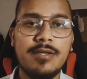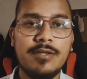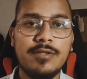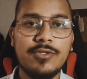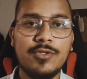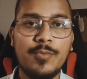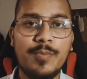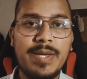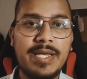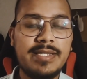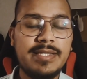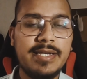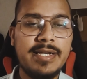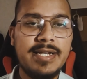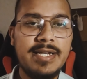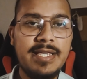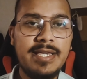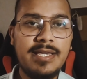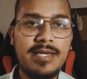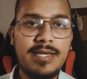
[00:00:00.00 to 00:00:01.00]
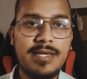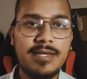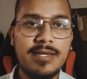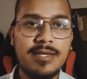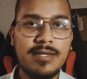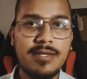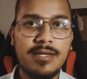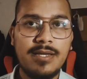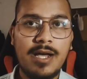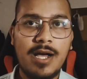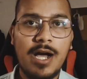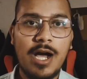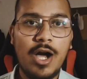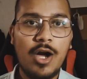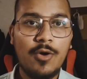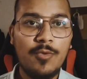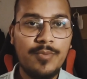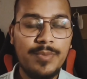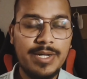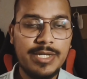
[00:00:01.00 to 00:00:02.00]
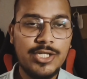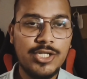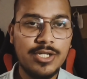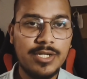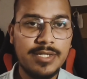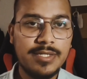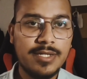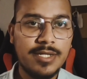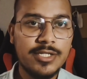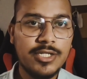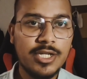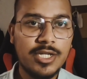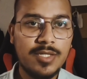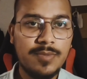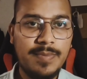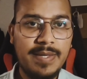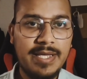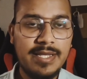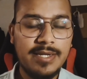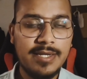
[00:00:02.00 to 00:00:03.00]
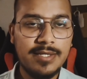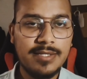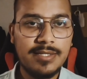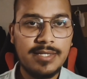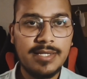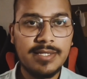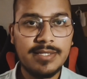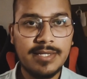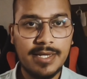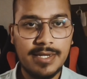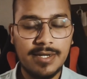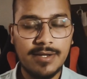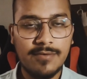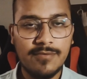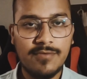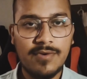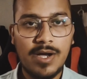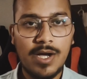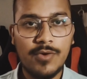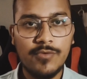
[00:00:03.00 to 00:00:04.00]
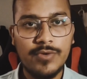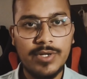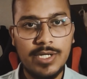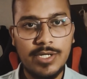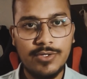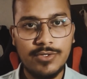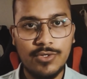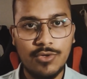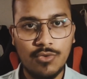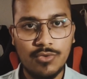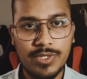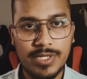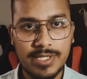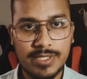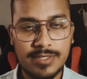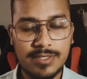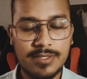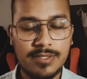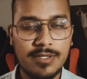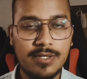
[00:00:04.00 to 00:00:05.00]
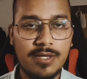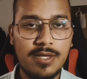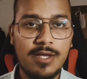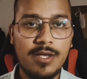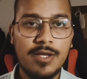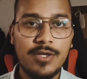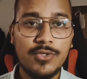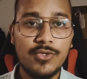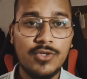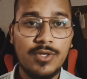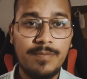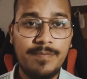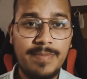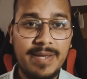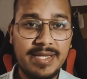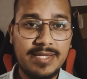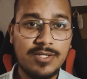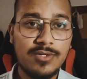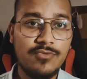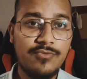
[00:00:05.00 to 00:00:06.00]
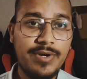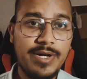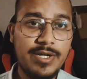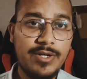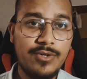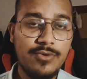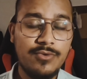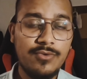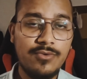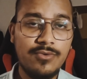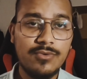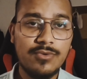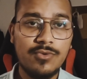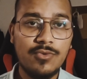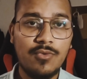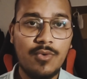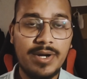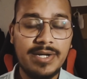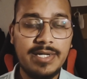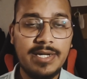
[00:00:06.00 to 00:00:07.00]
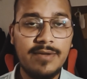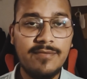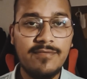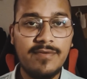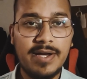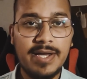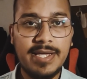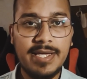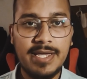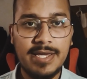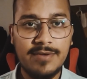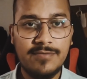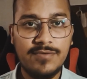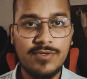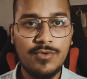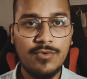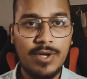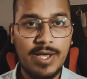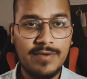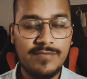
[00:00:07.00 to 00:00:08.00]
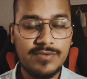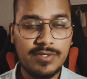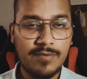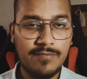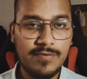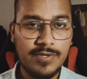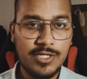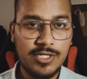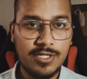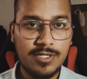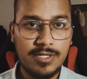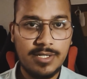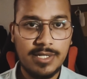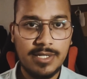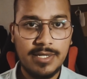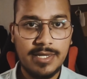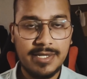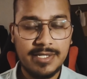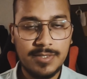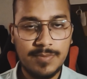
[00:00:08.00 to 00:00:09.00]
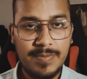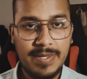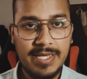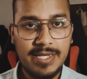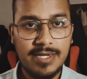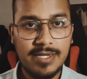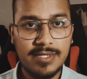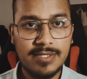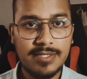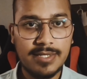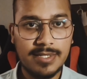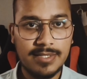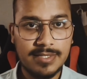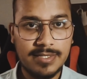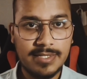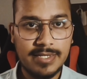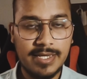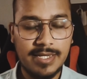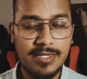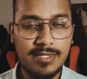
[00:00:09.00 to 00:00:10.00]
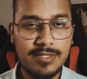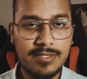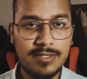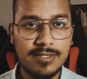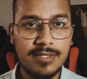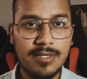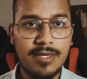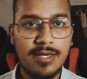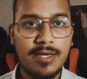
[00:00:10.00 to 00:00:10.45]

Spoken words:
So basically, how much research experience is enough? How will you know this? So the best way to quantify if you have sufficient experience and skills